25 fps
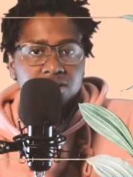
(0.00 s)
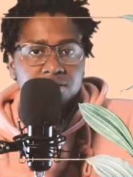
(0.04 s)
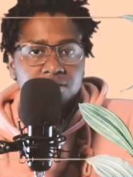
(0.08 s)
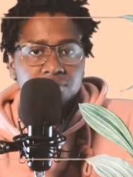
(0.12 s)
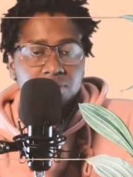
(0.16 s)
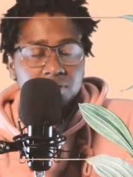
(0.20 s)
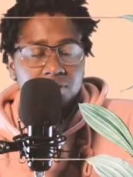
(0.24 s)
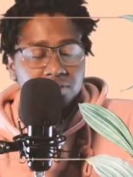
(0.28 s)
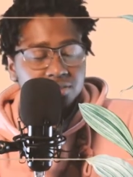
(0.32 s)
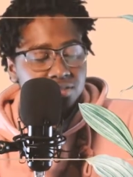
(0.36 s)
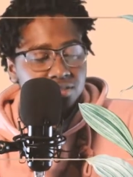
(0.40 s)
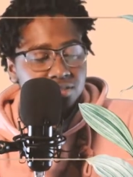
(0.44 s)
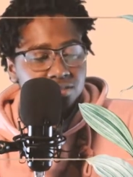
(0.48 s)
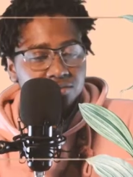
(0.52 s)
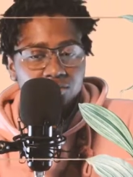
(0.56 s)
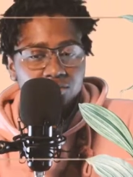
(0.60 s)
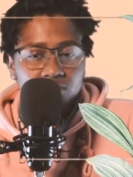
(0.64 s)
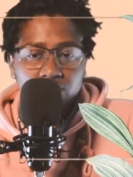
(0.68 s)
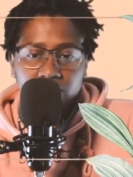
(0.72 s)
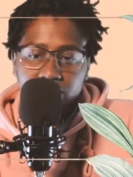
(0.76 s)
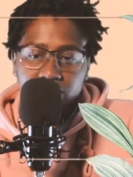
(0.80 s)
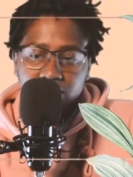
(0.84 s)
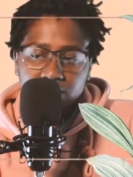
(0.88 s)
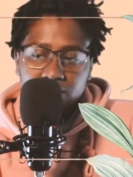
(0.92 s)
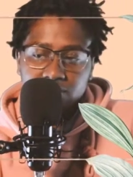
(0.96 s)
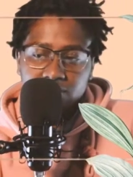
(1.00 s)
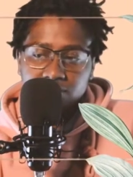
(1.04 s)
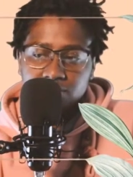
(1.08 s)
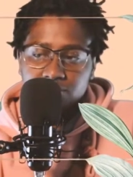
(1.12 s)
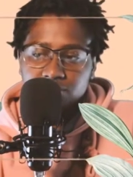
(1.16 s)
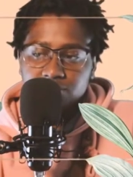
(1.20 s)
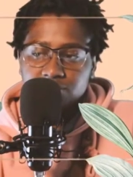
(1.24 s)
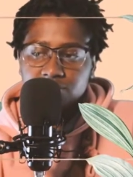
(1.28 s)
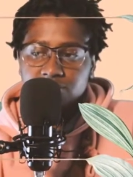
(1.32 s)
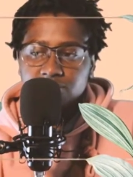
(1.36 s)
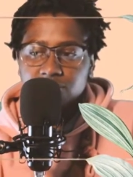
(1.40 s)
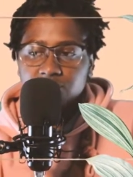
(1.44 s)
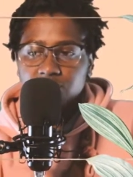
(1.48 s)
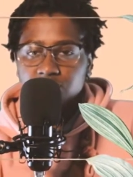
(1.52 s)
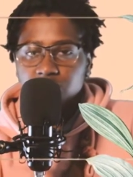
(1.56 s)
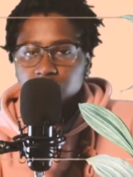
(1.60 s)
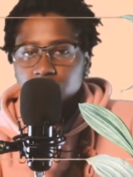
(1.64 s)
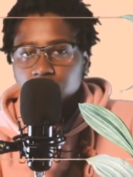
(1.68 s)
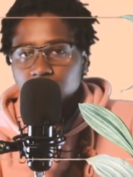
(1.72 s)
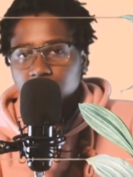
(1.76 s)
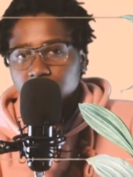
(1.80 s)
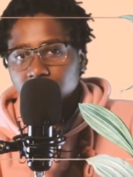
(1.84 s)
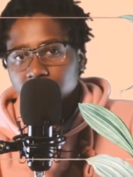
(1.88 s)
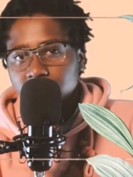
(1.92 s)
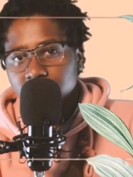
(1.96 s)
positive or negative, to
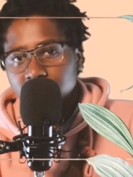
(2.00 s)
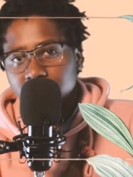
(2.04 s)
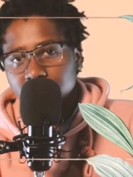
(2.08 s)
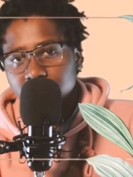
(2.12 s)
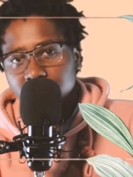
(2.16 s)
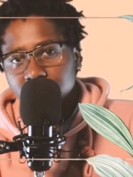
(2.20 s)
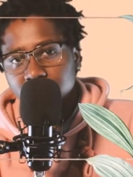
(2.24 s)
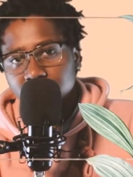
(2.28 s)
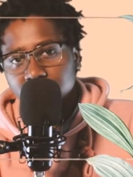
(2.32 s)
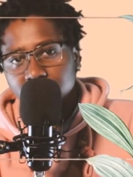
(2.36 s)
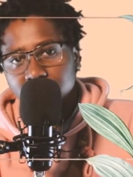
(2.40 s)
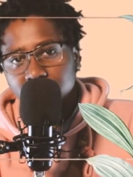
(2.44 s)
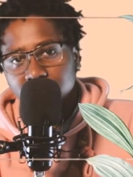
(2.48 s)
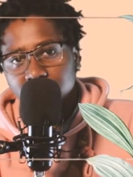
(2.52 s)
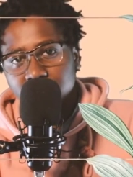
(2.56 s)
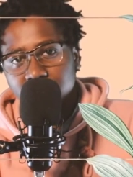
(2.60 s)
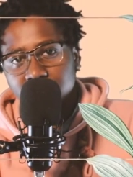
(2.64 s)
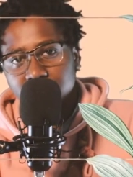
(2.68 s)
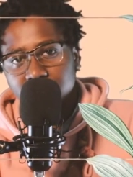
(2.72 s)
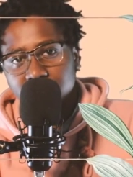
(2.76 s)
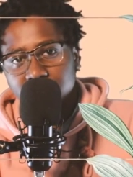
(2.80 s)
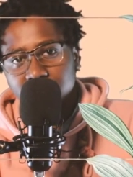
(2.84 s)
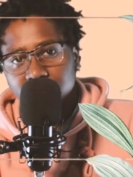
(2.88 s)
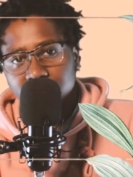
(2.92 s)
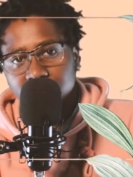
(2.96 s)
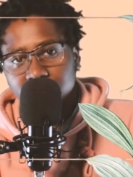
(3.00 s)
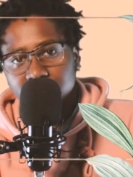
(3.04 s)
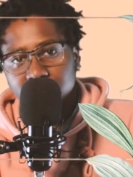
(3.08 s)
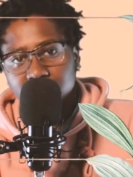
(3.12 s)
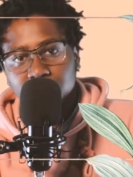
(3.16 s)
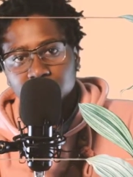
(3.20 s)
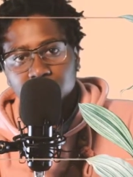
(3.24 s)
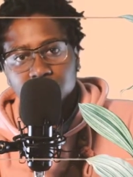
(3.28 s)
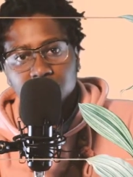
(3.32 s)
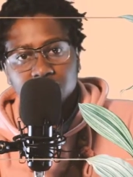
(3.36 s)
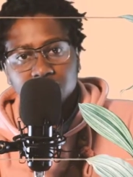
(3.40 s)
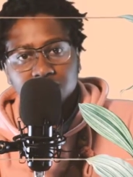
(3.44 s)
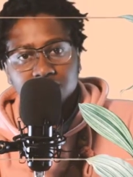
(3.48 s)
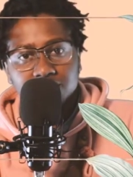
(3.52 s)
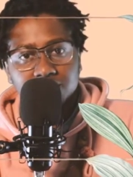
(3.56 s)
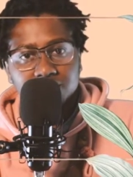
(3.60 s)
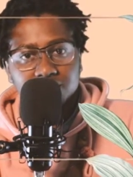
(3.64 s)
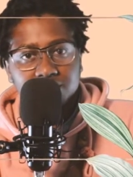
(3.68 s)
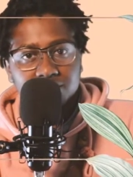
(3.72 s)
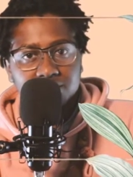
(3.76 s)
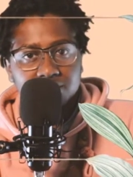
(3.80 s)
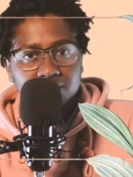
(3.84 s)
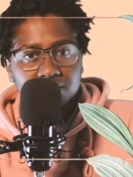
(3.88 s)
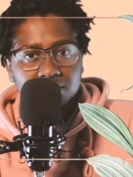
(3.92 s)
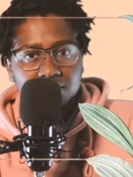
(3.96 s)
what someone else
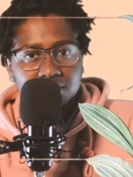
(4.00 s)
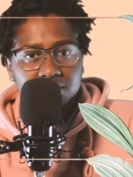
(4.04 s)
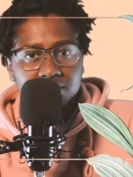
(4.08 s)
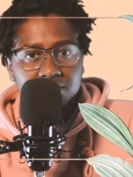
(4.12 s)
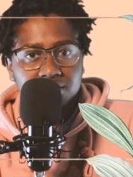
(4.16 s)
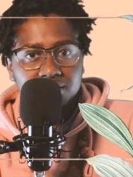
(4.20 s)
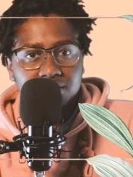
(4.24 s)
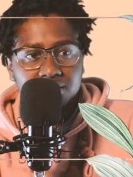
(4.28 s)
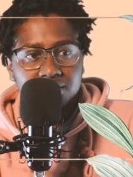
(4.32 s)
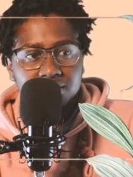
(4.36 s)
has done.